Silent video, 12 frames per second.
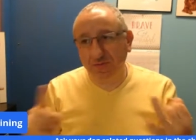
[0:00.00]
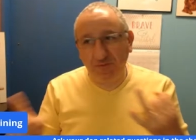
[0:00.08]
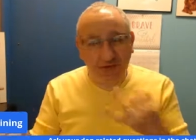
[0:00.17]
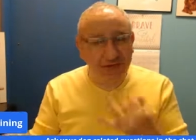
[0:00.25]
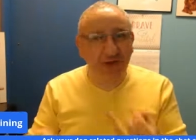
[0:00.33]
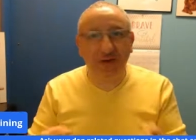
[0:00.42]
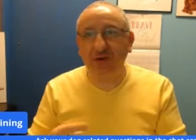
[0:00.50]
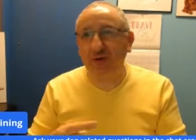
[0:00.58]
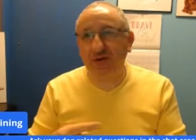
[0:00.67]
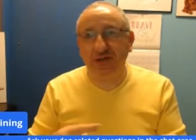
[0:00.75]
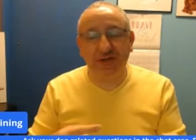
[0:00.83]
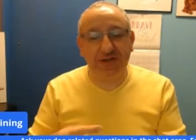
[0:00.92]
when they,
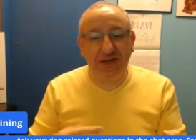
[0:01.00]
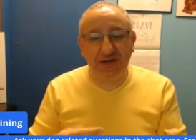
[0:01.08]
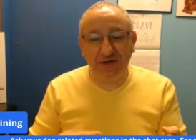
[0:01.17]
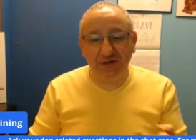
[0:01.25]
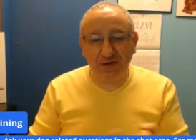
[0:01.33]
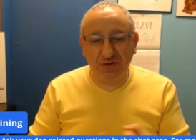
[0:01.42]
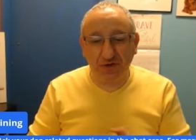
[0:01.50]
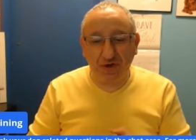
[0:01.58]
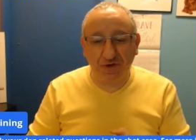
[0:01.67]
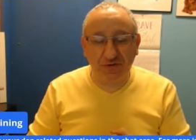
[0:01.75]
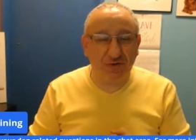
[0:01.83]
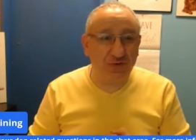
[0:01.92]
you're taking your
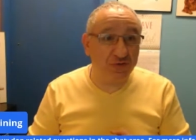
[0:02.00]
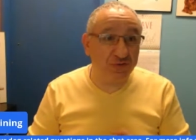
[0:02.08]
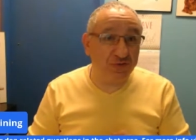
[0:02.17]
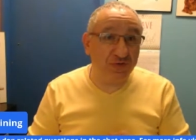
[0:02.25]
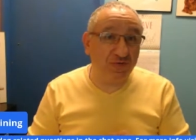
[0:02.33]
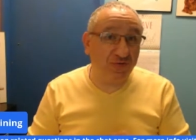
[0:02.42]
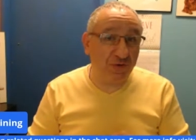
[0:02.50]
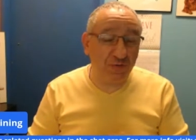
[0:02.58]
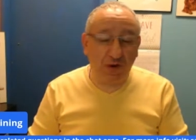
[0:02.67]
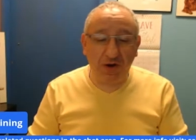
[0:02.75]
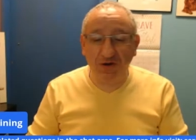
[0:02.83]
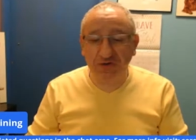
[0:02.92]
dog to for
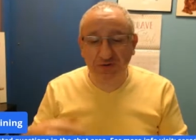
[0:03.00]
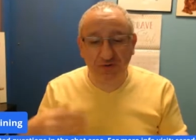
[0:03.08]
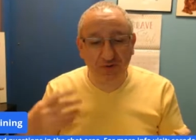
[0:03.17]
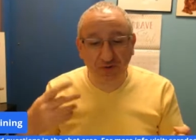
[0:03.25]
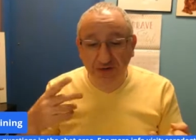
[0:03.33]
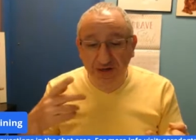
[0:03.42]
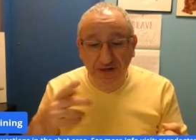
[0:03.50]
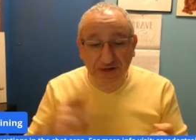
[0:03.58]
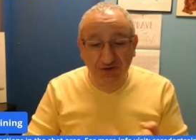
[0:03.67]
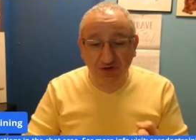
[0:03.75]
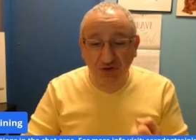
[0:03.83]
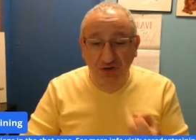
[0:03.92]
walks. You don't
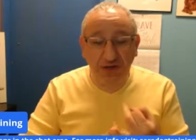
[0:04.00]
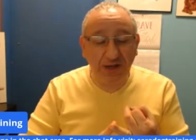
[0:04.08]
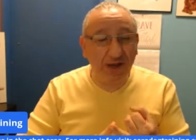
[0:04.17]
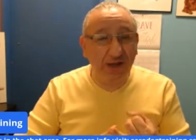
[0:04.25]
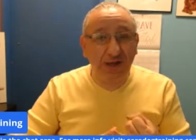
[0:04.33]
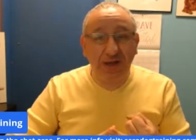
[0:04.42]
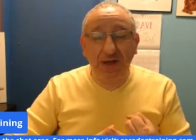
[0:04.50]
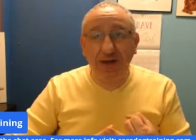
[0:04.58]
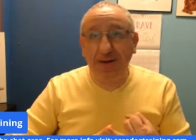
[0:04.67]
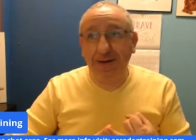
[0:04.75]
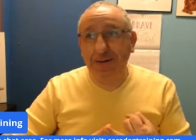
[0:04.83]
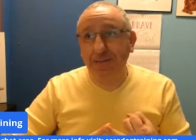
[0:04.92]
enjoy
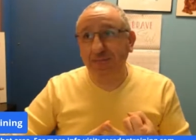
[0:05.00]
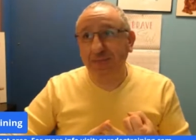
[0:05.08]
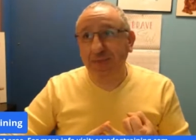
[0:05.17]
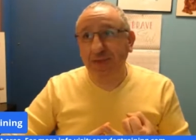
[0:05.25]
um,